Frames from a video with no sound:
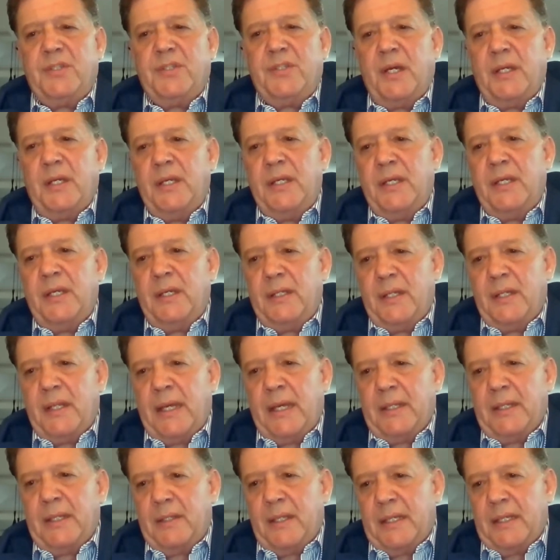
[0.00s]
study, and
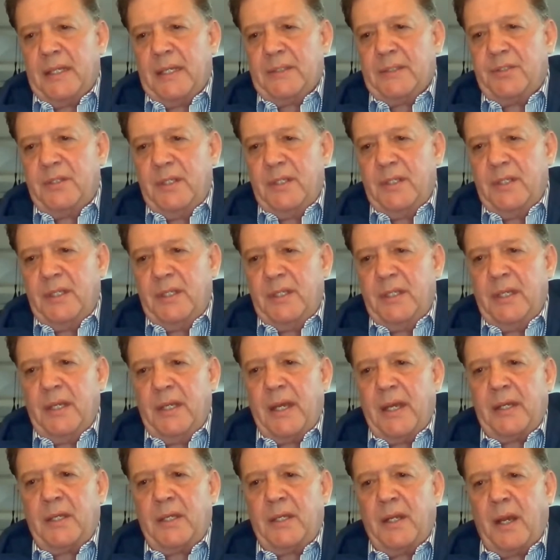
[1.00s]
that's
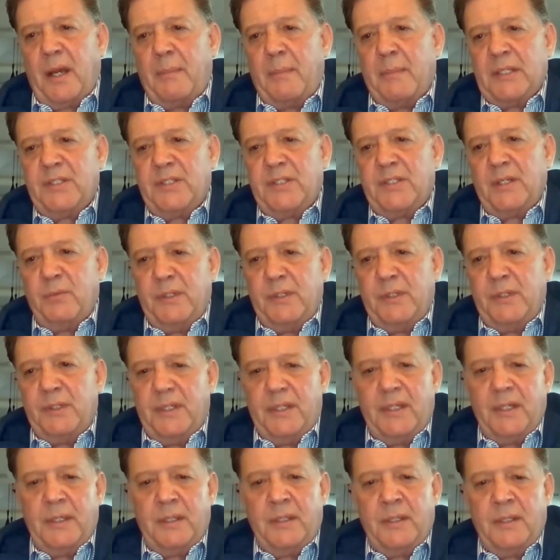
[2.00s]
the economics that we
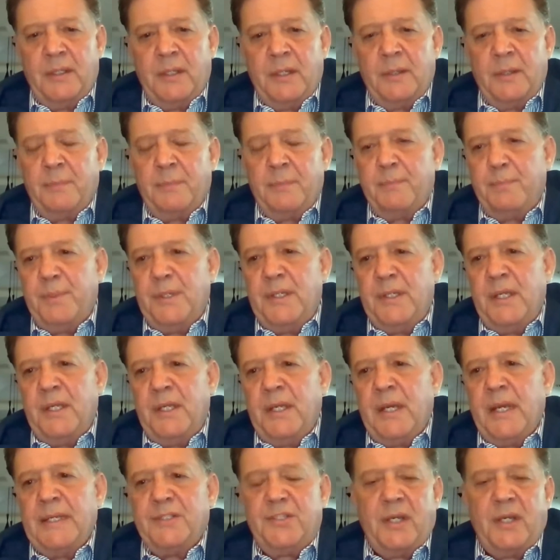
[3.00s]
did in the
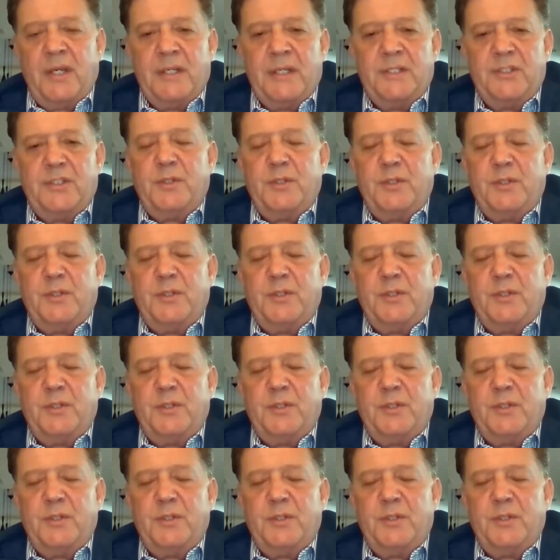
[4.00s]
PEA study.